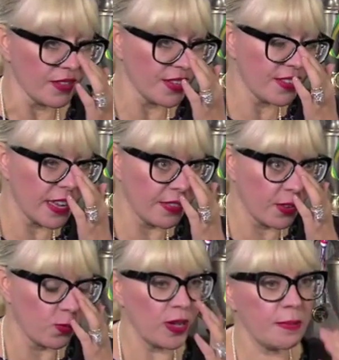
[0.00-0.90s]
the set
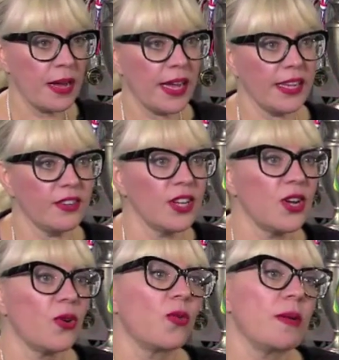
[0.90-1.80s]
that we made
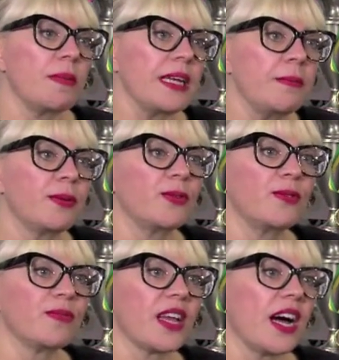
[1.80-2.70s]
where
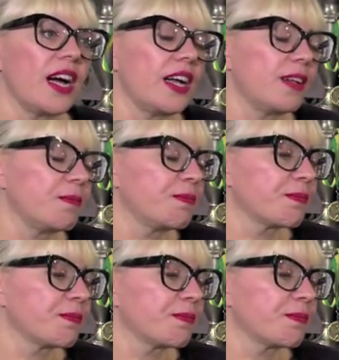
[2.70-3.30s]
people are,